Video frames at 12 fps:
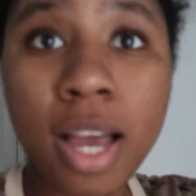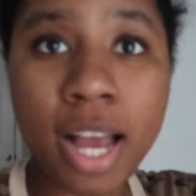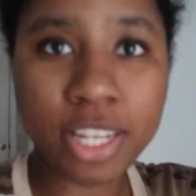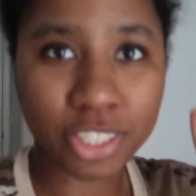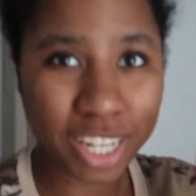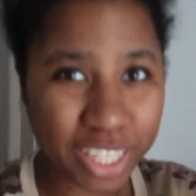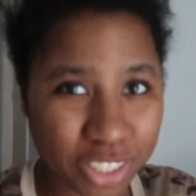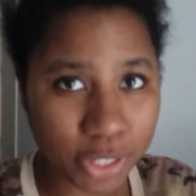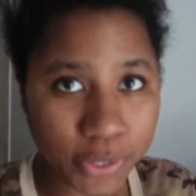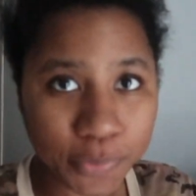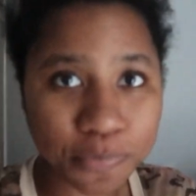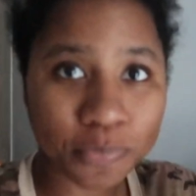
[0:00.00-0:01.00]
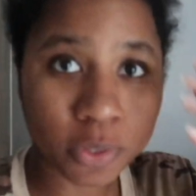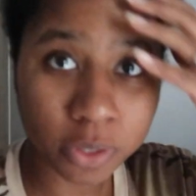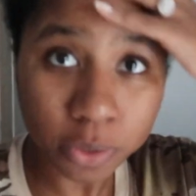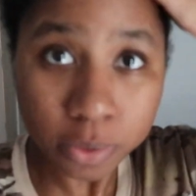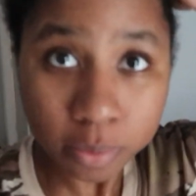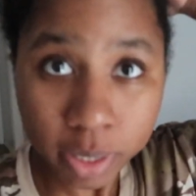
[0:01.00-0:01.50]
as you guys know,
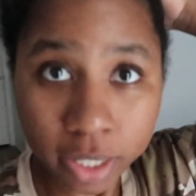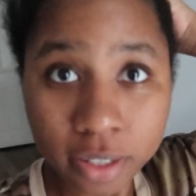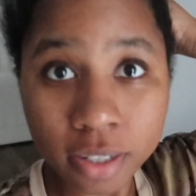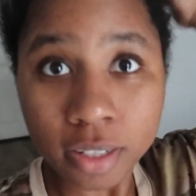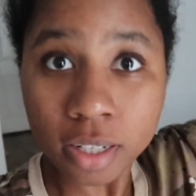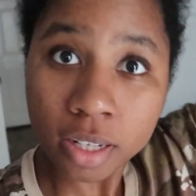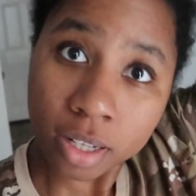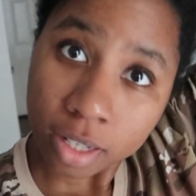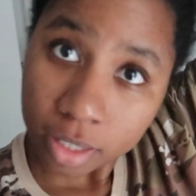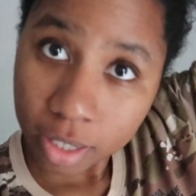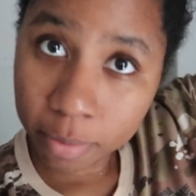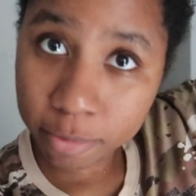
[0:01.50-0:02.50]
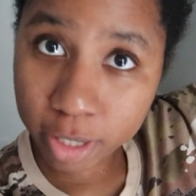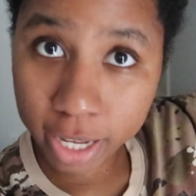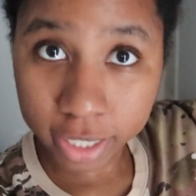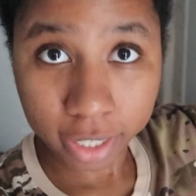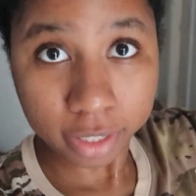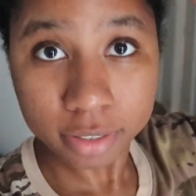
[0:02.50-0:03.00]
oh man, I'm
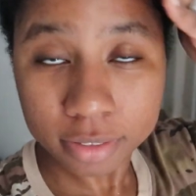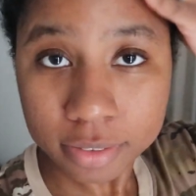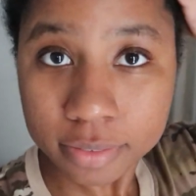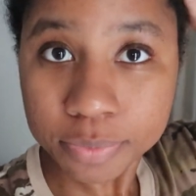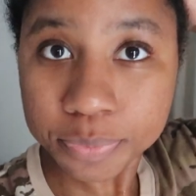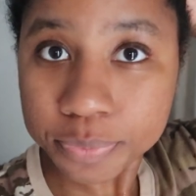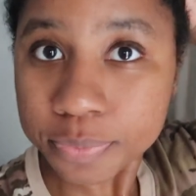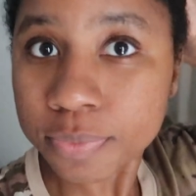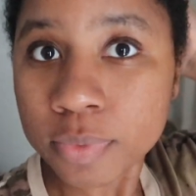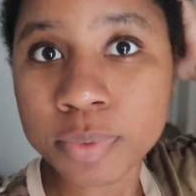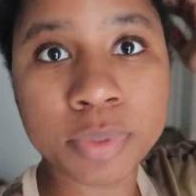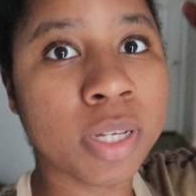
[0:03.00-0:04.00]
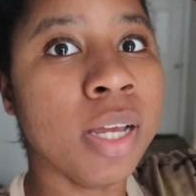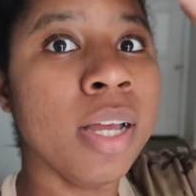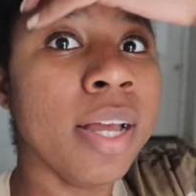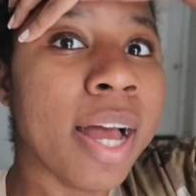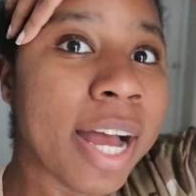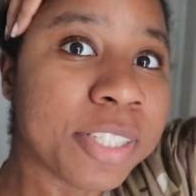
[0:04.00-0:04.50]
vlogging.
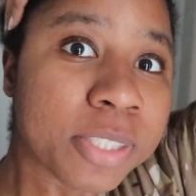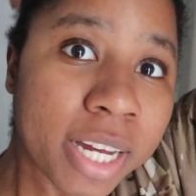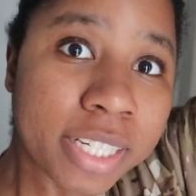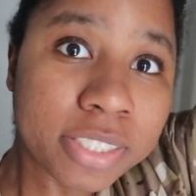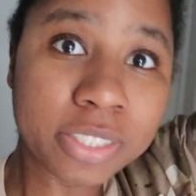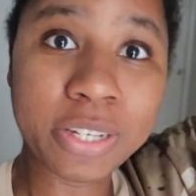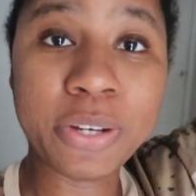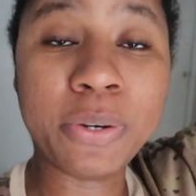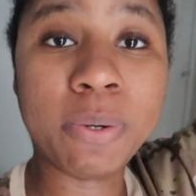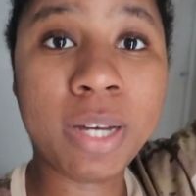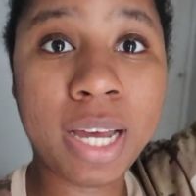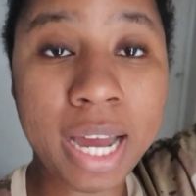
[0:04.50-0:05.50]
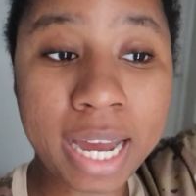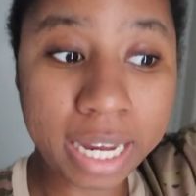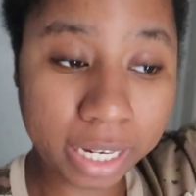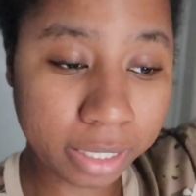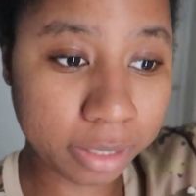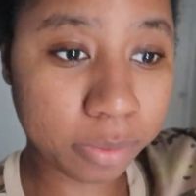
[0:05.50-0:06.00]
As you guys know,
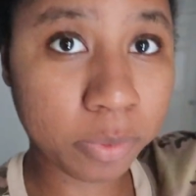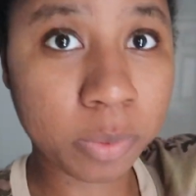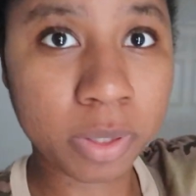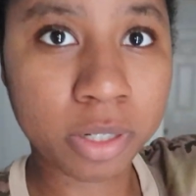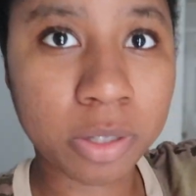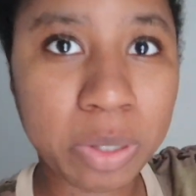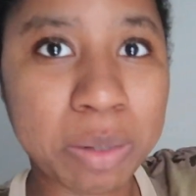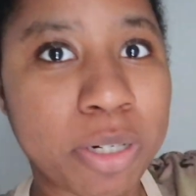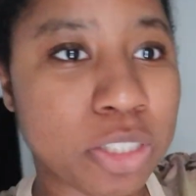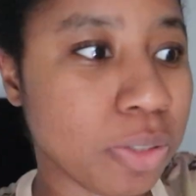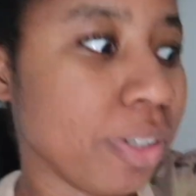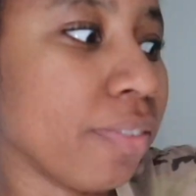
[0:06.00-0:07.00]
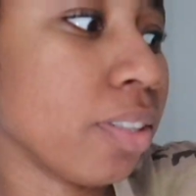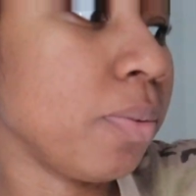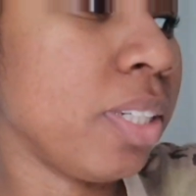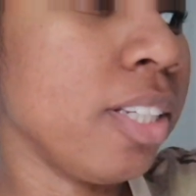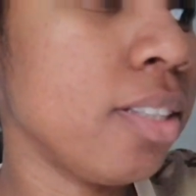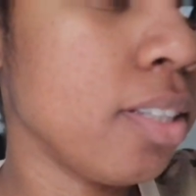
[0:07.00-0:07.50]
we went on a ruck march or whatever. We
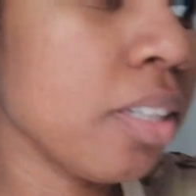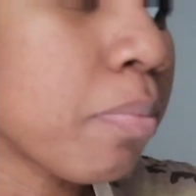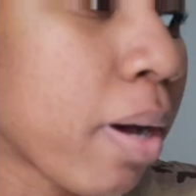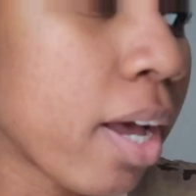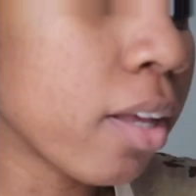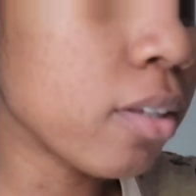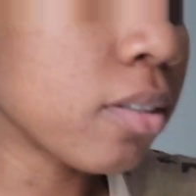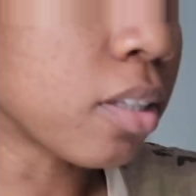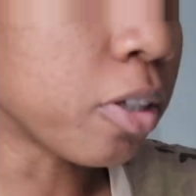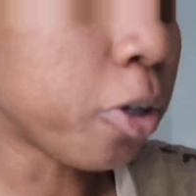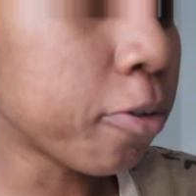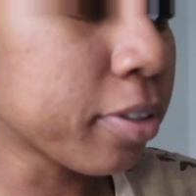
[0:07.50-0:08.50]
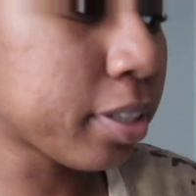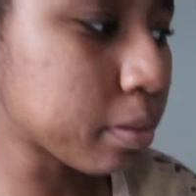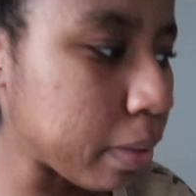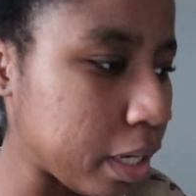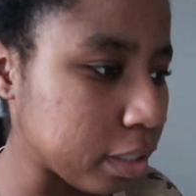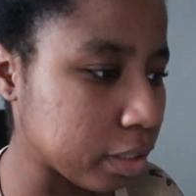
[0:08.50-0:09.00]
did 6 miles, a little over 6
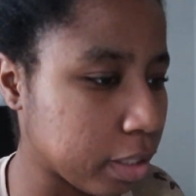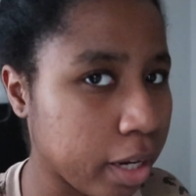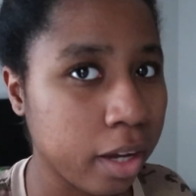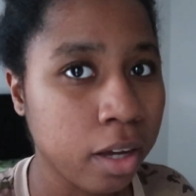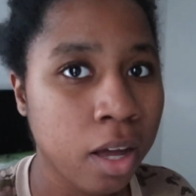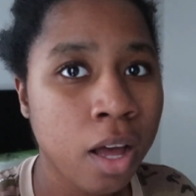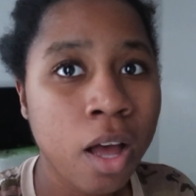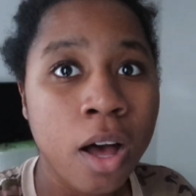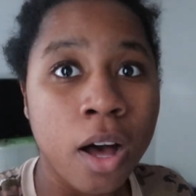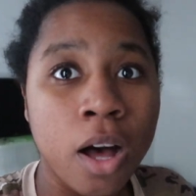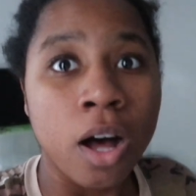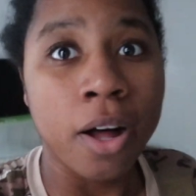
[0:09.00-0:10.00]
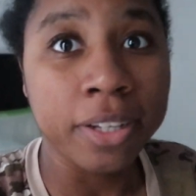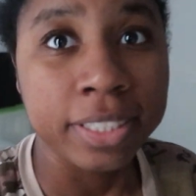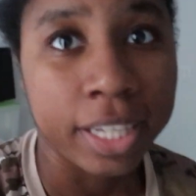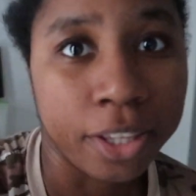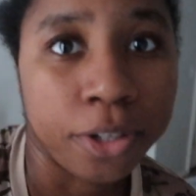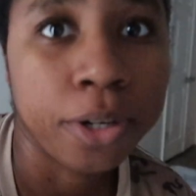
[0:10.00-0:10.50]
miles today, all
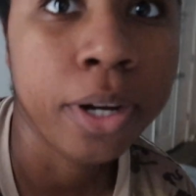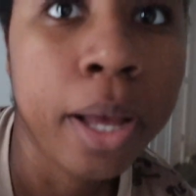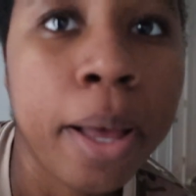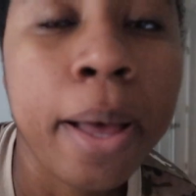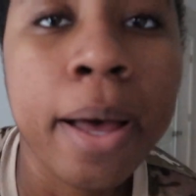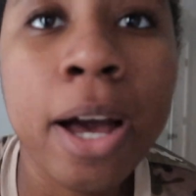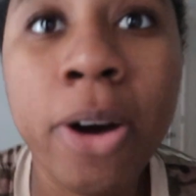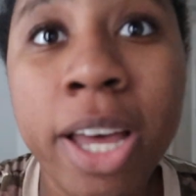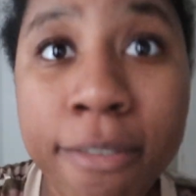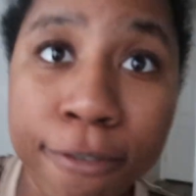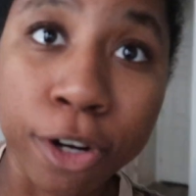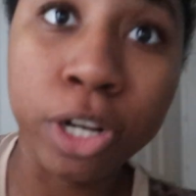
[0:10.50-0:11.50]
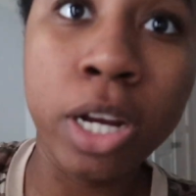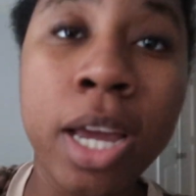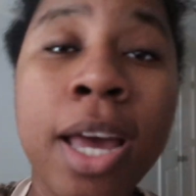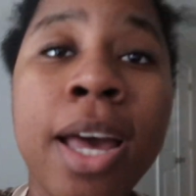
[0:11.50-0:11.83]
together. However,